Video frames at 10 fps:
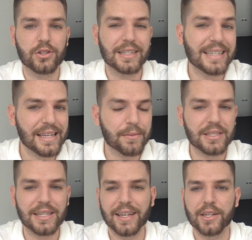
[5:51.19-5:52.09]
The team
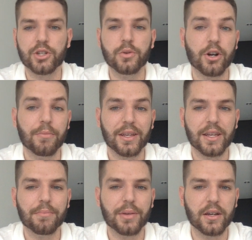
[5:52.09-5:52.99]
is taking 200
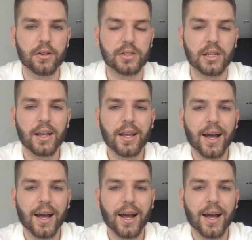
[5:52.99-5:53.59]
million pEOS,